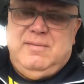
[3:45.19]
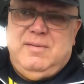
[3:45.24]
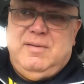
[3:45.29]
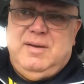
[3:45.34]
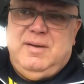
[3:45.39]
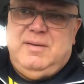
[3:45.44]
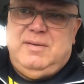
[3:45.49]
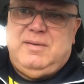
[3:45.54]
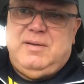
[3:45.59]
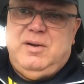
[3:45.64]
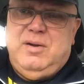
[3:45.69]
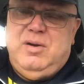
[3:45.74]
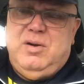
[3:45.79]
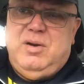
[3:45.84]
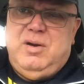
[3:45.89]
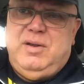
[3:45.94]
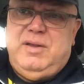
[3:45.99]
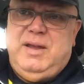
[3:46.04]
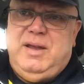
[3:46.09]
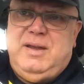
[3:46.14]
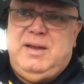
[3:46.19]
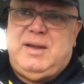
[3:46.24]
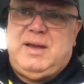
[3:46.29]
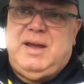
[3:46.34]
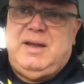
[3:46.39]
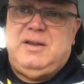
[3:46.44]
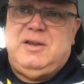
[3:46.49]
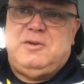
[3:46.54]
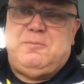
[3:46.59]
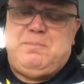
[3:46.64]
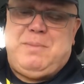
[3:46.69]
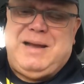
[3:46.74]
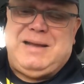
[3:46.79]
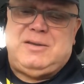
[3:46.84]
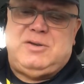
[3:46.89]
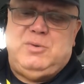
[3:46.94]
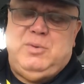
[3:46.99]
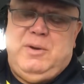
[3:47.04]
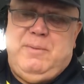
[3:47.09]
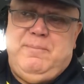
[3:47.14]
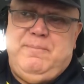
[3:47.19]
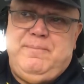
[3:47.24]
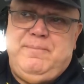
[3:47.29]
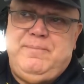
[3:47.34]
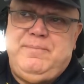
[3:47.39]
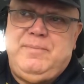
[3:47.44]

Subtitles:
and I need to get this back to him.